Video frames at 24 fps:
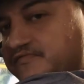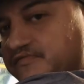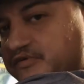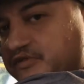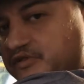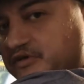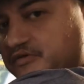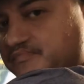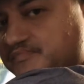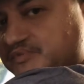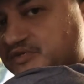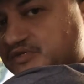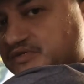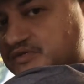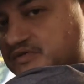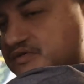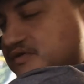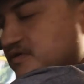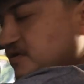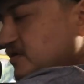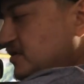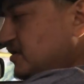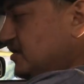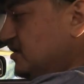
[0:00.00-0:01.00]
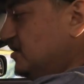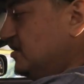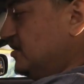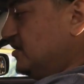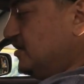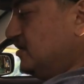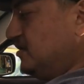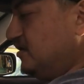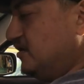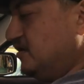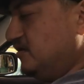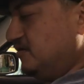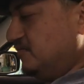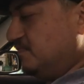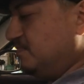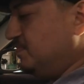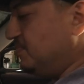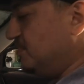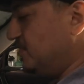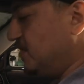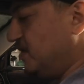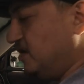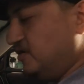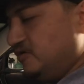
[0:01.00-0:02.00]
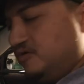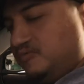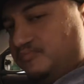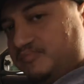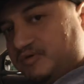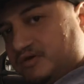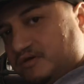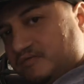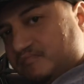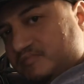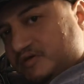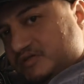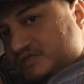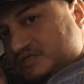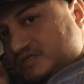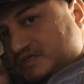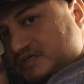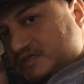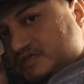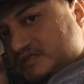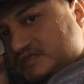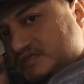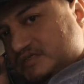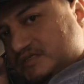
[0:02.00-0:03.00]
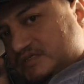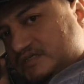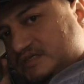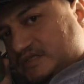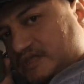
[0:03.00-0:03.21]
Phillips. All you pretty much need is a